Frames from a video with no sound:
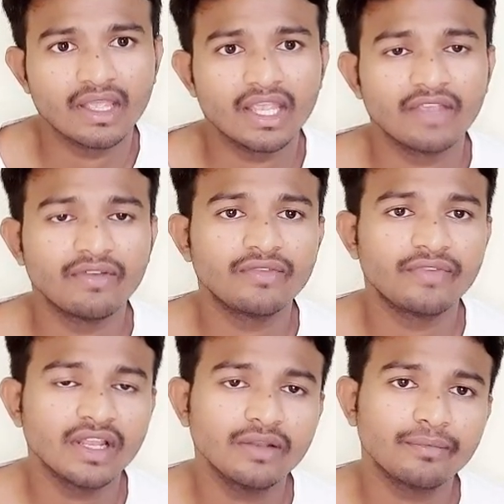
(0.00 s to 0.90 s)
He will
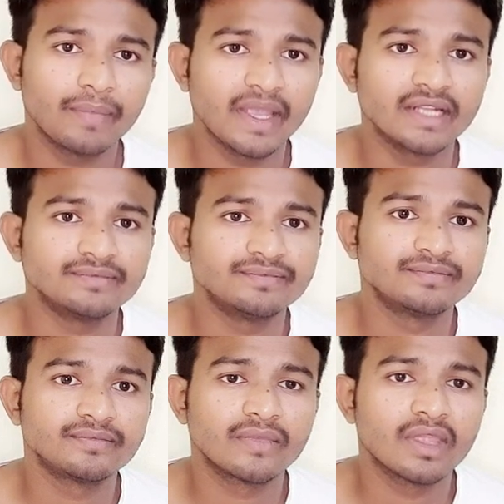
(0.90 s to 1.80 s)
feel pain,
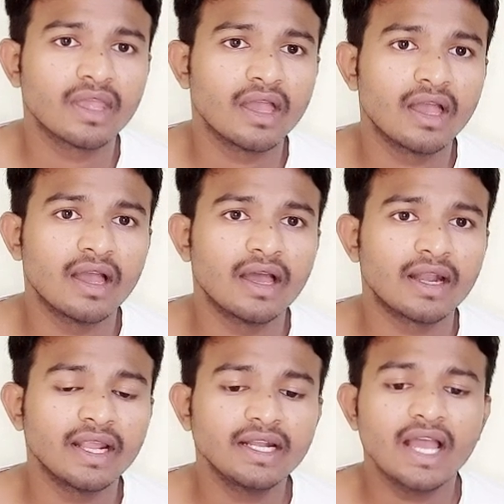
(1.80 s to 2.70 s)

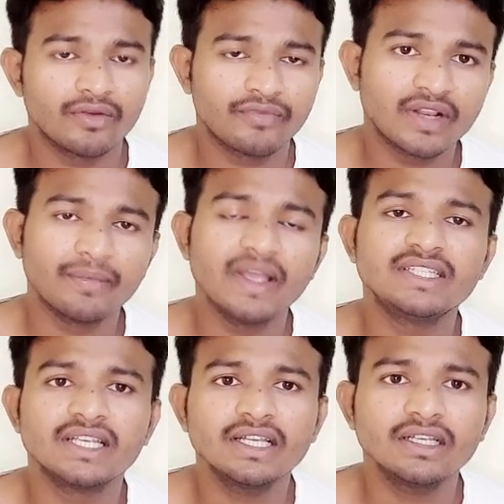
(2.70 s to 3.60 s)
right? For
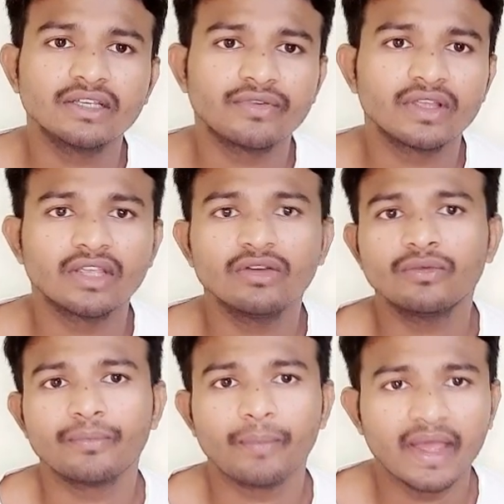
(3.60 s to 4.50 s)
imaging, if you
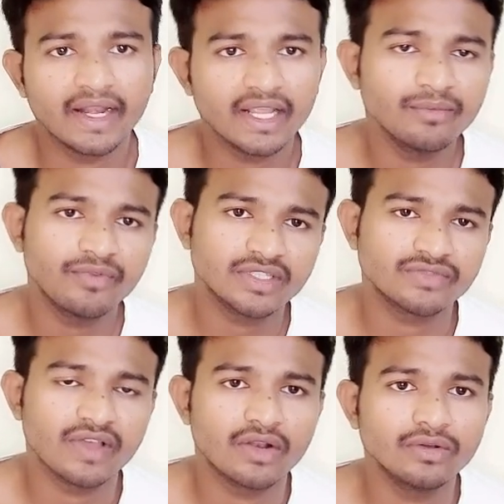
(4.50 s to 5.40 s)
give barium for
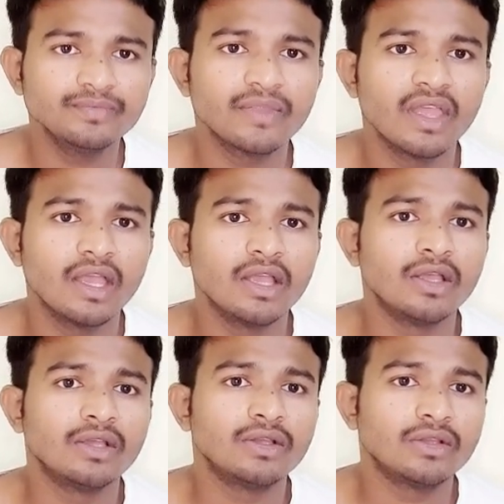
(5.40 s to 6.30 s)
swallow,
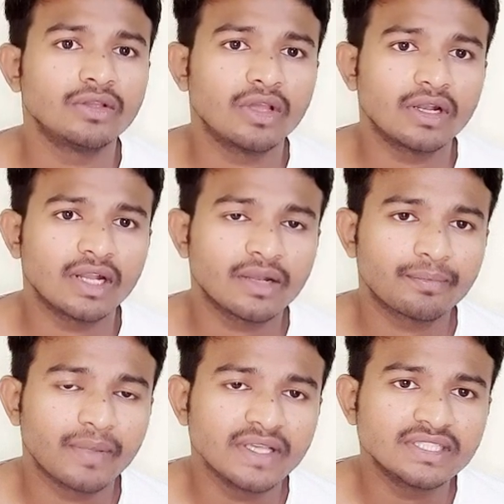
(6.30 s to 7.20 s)

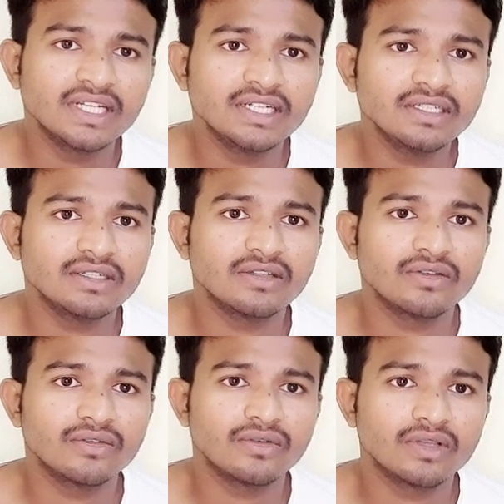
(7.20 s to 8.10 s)
that patient
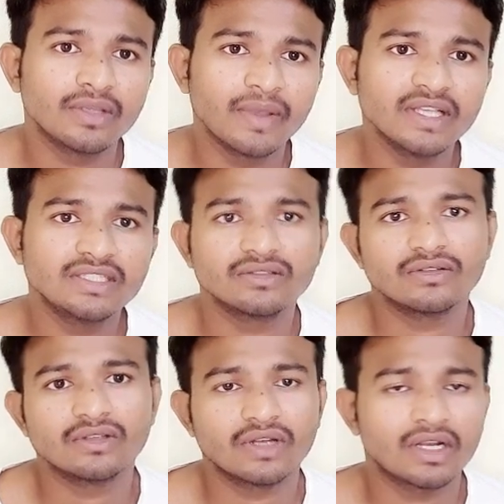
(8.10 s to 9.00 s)

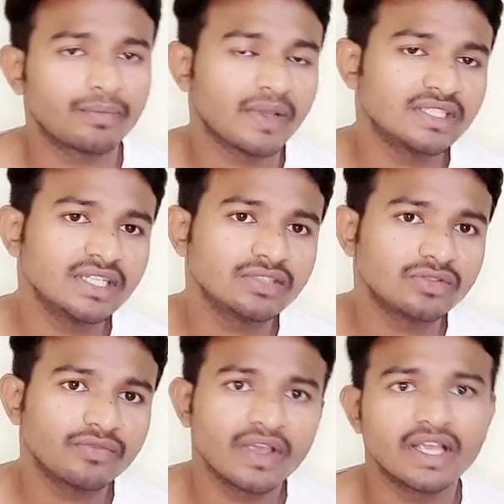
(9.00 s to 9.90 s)

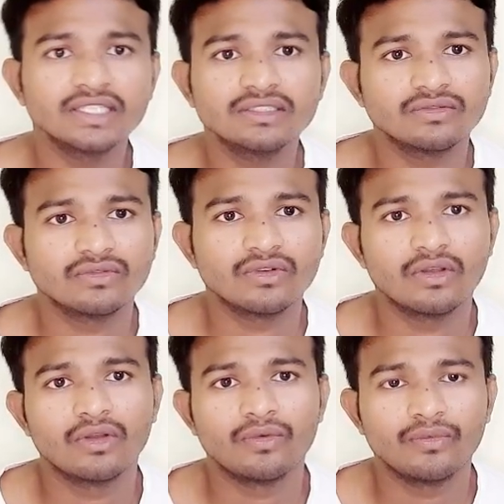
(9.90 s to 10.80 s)
esophagus,
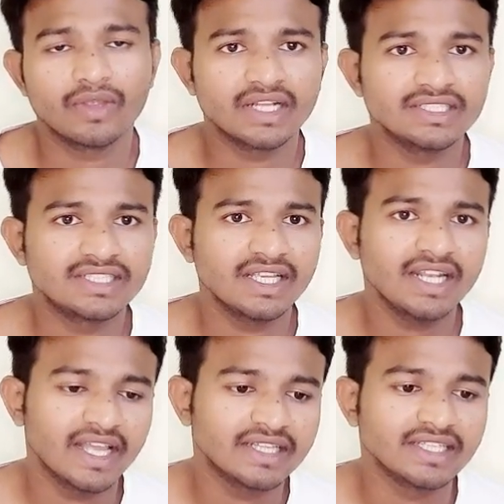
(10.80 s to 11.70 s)
we can see
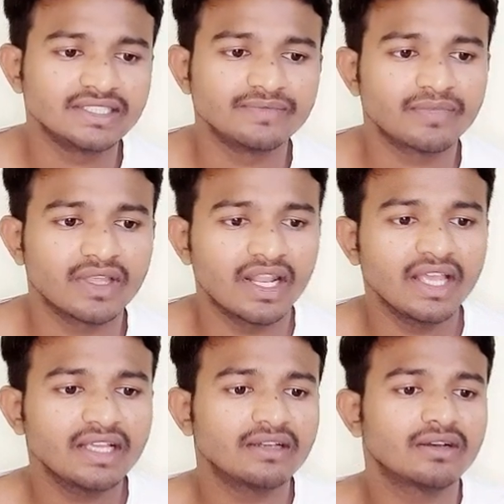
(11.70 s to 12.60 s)
like this,
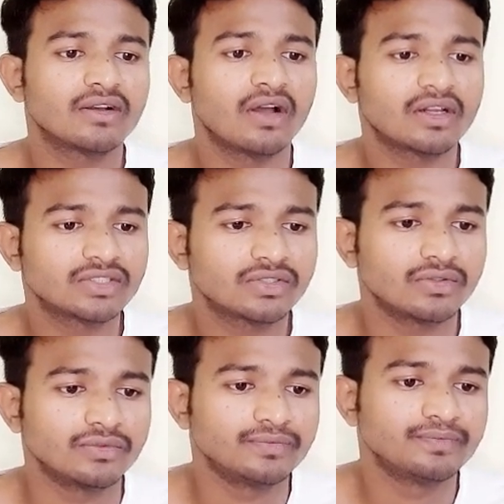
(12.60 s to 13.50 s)
like corkscrew.